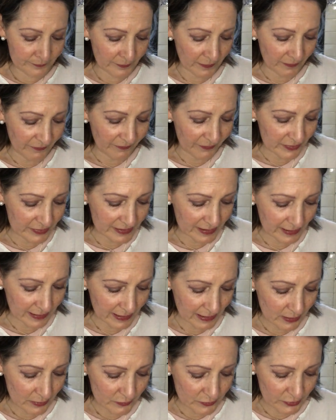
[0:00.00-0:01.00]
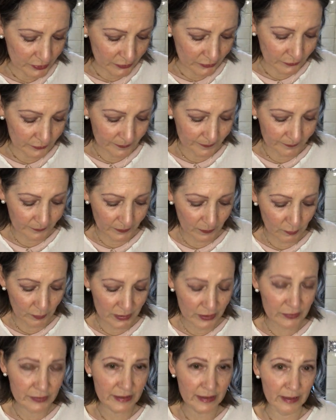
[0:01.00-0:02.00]
first thing that you do when
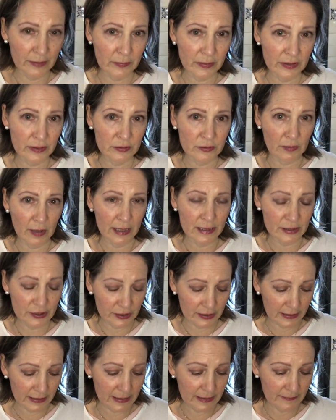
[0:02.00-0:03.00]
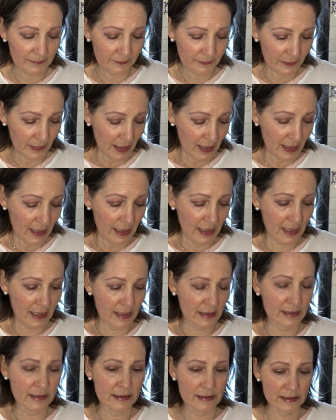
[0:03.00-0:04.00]
you're dealing with a dried chili
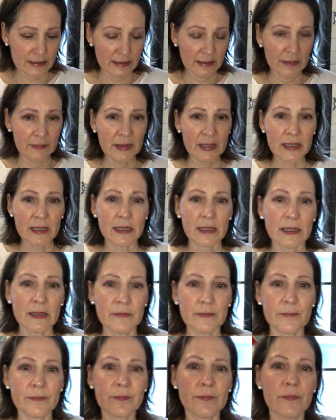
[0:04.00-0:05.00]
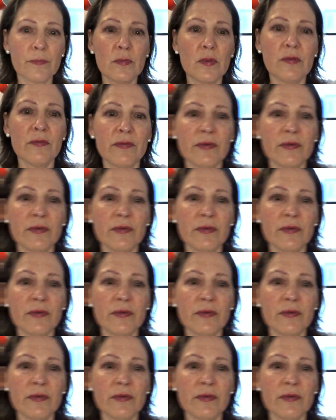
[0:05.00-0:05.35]
is, let me move